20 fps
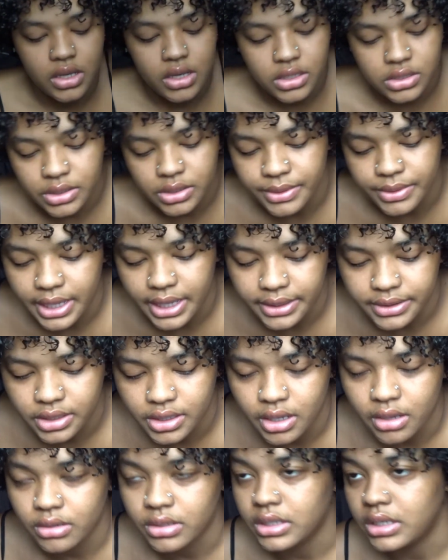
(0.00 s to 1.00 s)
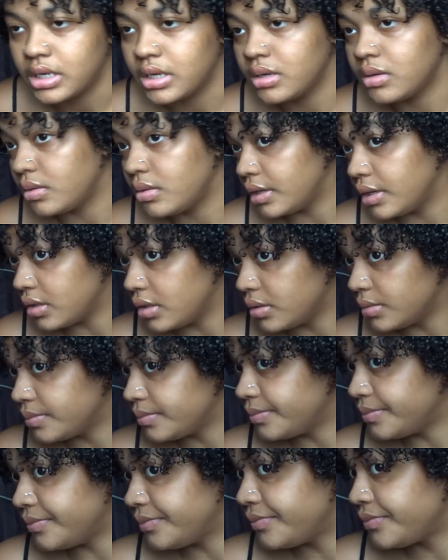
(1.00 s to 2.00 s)
So we got the coconut oil.
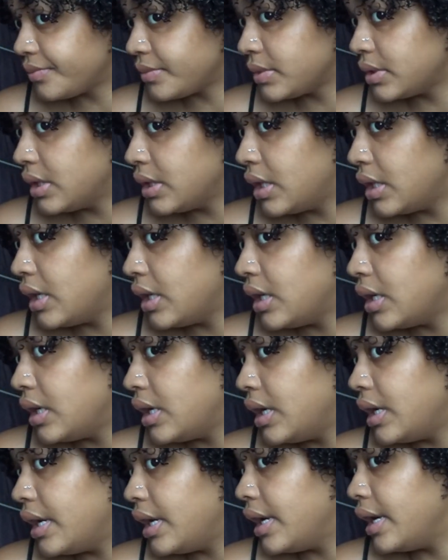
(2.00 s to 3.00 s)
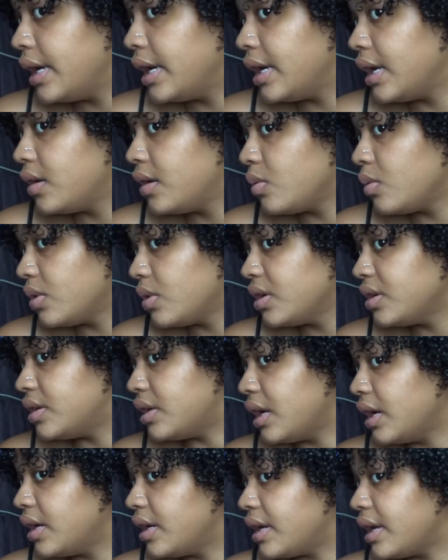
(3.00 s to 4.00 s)
And we're
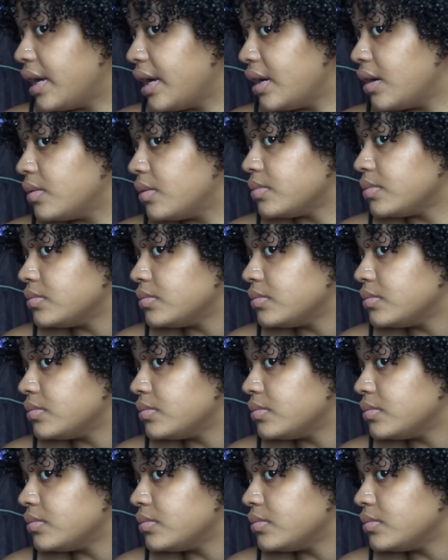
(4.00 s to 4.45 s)
done now.